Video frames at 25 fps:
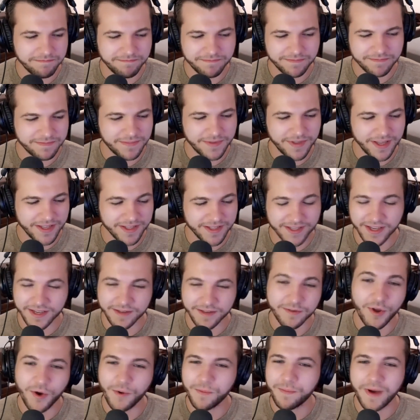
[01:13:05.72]
it's
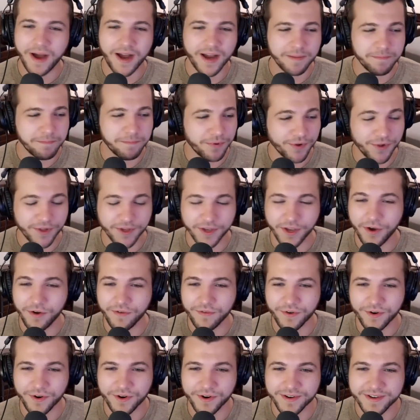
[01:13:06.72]
like, nope, I'm pulling
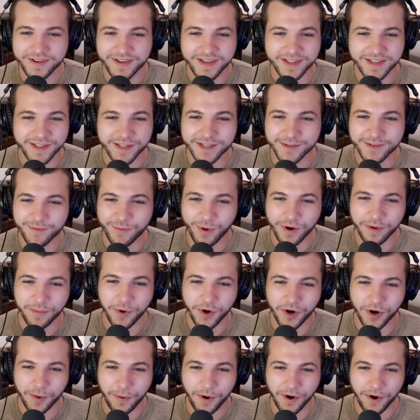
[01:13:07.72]
over in this
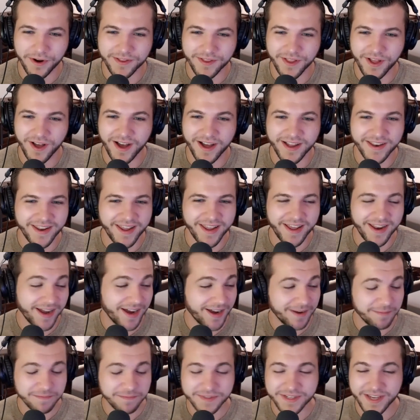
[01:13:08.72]
Whataburger parking lot and
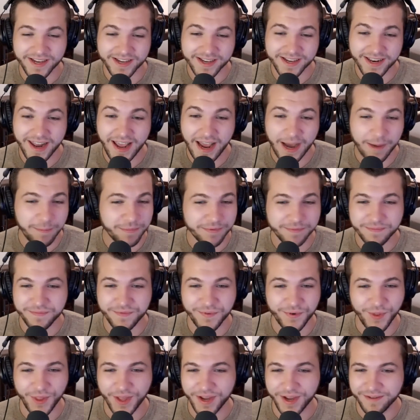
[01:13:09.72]
I'm taking a nap
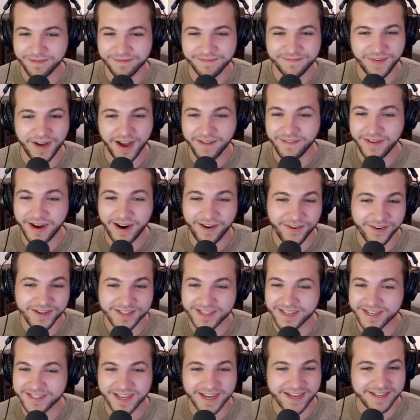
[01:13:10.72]
for 5 hours
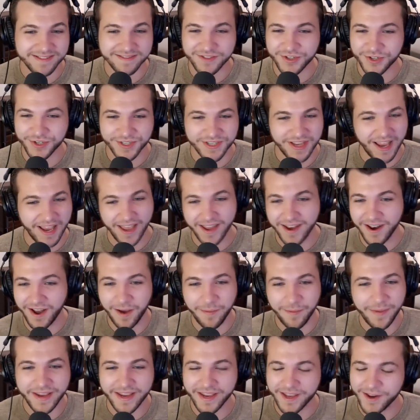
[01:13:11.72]
because I just
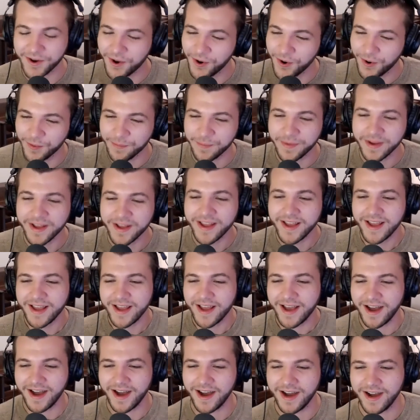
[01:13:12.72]
cannot make it home.
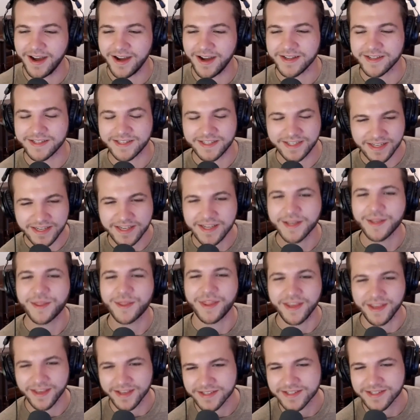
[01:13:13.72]
Seeing
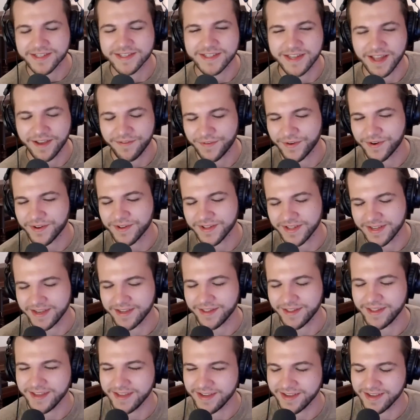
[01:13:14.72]
things is
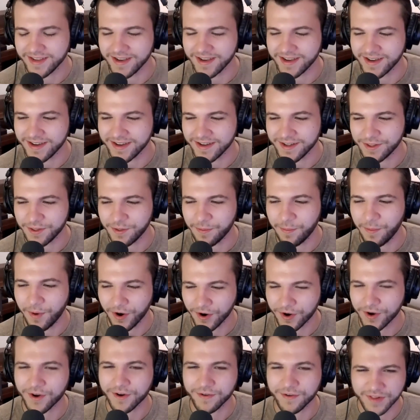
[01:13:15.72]
definitely the
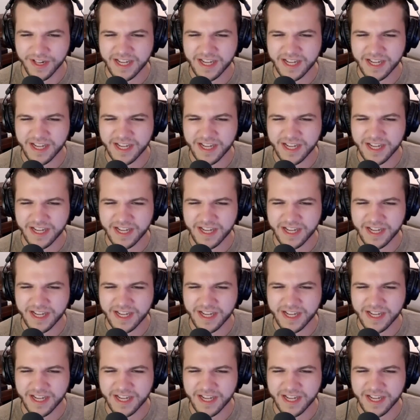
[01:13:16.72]
marker of